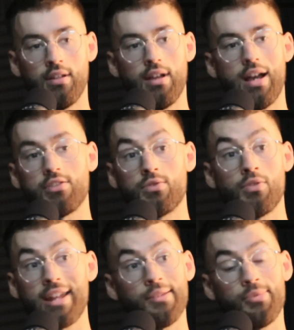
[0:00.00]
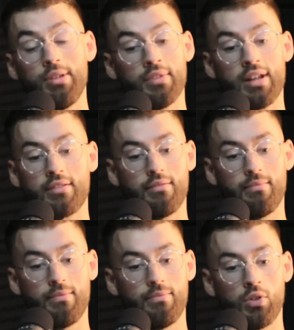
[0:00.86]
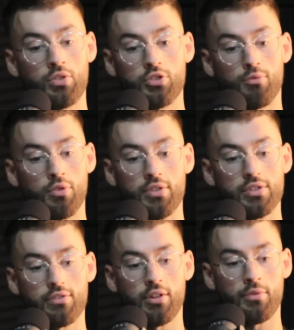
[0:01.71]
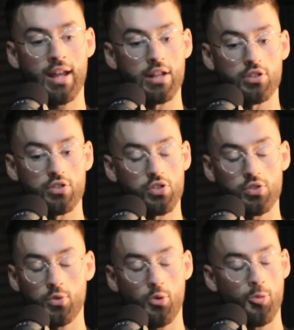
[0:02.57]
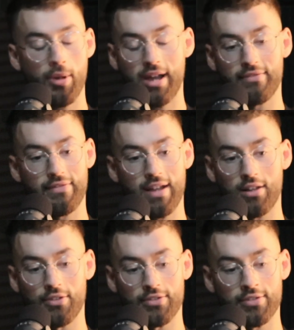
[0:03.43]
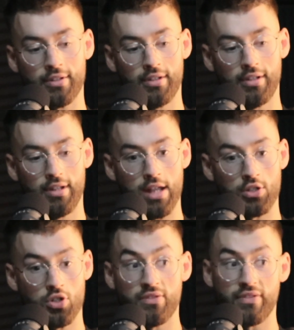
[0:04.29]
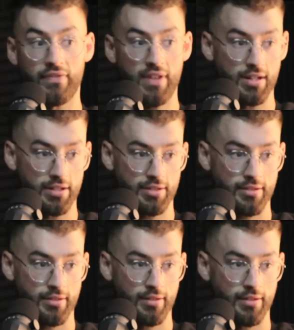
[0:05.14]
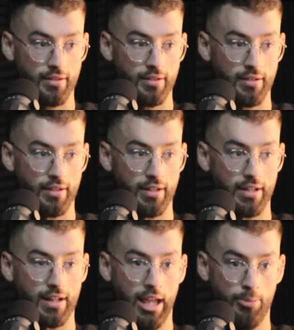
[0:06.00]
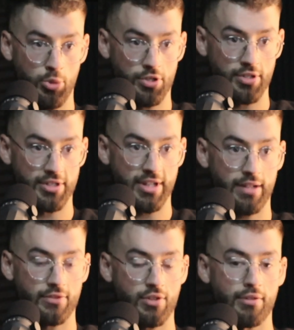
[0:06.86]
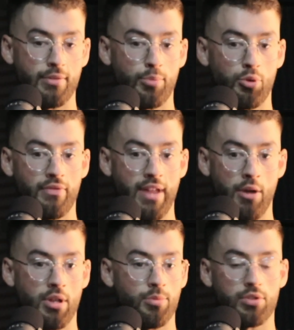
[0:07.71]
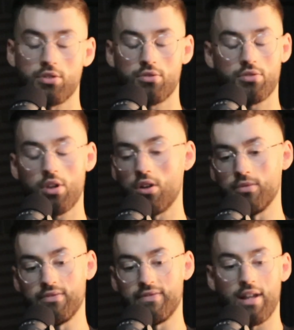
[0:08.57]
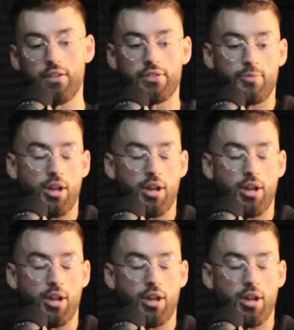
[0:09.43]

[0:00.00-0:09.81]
I just don't get the people that look to run straight away. It's so bad for fat loss. It's good for fitness and pushing yourself, try to improve that way, but it's terrible for fat loss in my